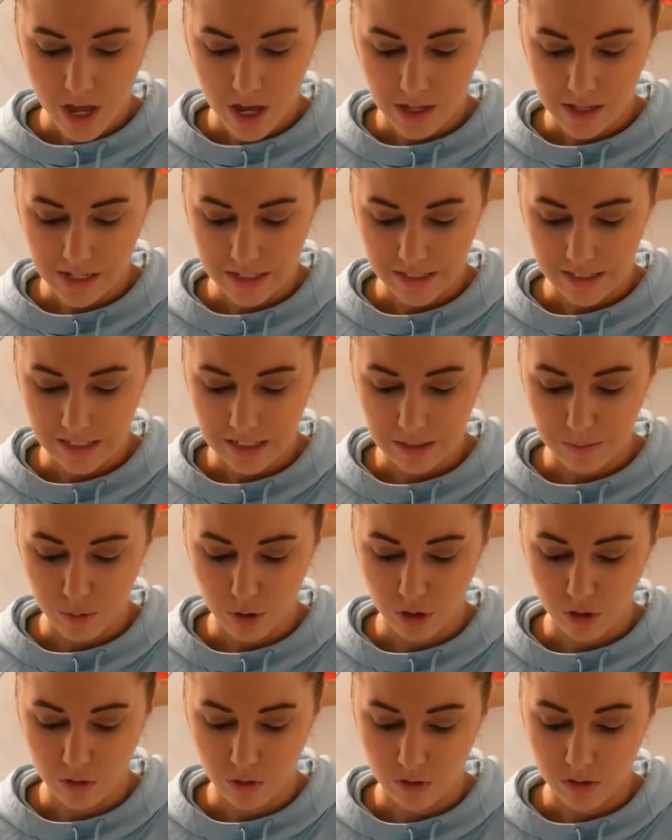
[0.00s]
And that's
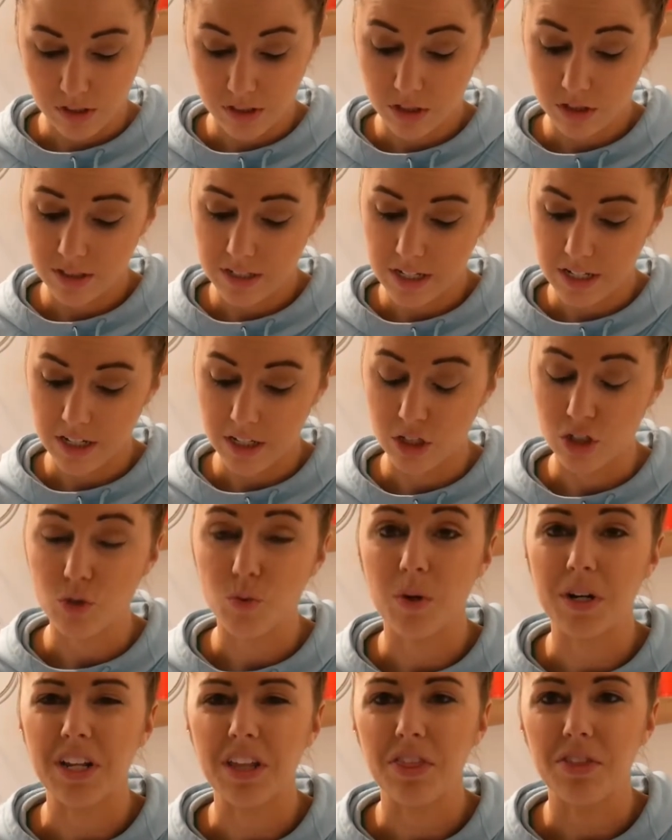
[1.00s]
Hebrews 10,
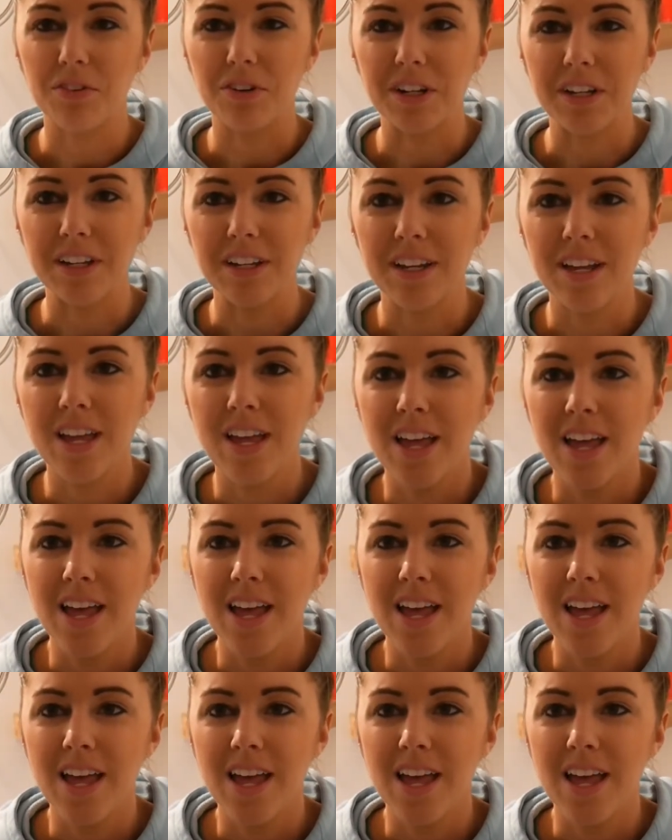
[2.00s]
23.